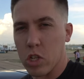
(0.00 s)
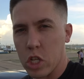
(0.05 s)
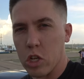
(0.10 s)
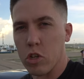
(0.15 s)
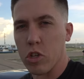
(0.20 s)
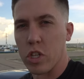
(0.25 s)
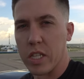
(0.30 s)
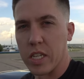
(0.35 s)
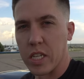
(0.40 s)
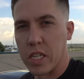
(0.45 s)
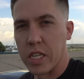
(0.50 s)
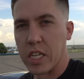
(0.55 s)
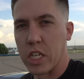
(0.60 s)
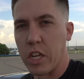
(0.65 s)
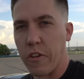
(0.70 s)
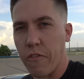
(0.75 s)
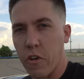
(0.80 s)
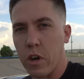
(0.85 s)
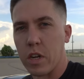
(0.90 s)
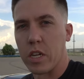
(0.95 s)
was losing the
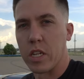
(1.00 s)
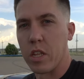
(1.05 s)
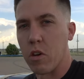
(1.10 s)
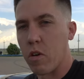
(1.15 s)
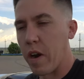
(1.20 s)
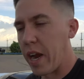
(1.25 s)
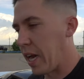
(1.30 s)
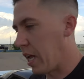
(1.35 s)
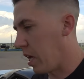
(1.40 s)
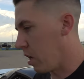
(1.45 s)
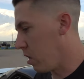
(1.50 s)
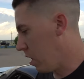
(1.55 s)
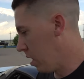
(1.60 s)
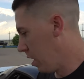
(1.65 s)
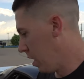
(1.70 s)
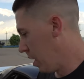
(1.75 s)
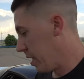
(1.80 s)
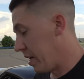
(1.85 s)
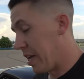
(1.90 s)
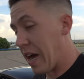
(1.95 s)
60 foot to the radial.
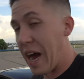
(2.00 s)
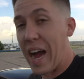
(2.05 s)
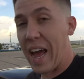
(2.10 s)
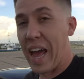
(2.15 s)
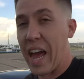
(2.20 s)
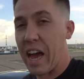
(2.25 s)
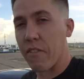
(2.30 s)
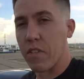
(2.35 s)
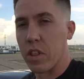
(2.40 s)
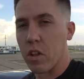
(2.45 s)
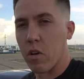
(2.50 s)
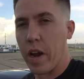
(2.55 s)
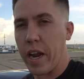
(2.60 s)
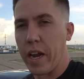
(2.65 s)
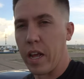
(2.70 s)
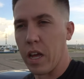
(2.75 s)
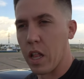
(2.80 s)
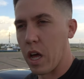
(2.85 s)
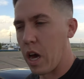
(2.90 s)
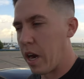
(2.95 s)
Not having the
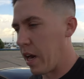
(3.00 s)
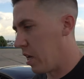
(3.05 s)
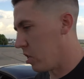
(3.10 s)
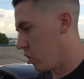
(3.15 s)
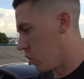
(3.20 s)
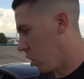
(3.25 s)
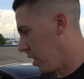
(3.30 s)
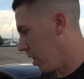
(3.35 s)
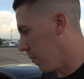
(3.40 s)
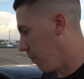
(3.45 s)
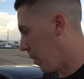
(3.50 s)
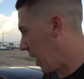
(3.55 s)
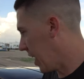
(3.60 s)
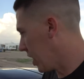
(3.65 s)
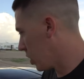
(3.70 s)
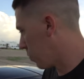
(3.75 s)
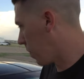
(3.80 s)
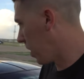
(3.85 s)
radial on, I was running the bias